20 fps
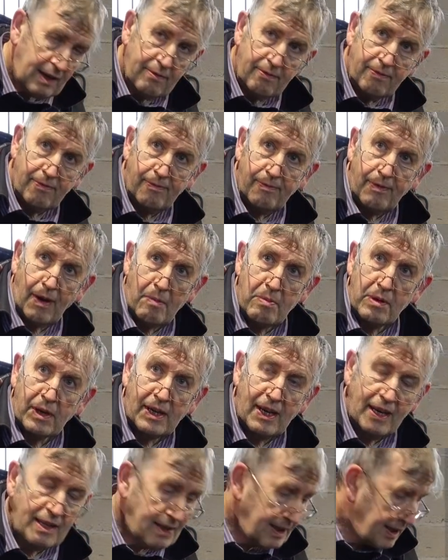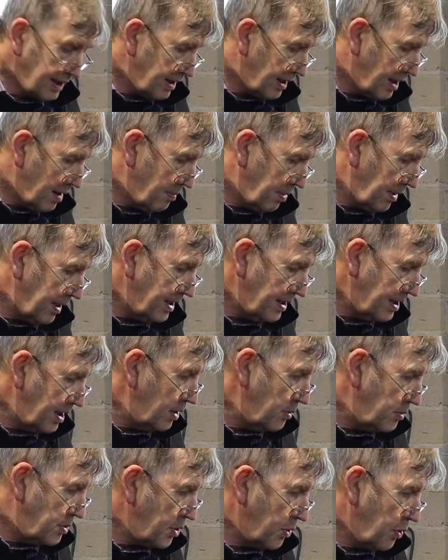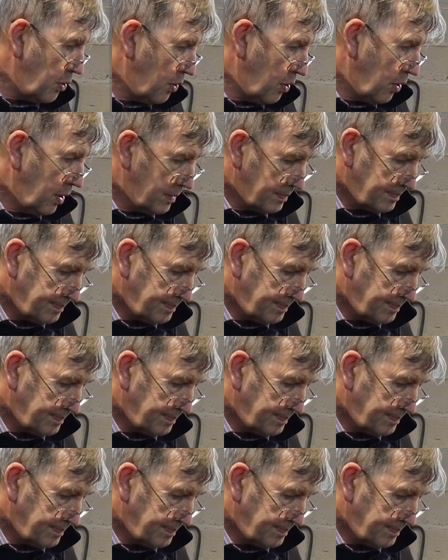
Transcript: of fabricating a complete new door,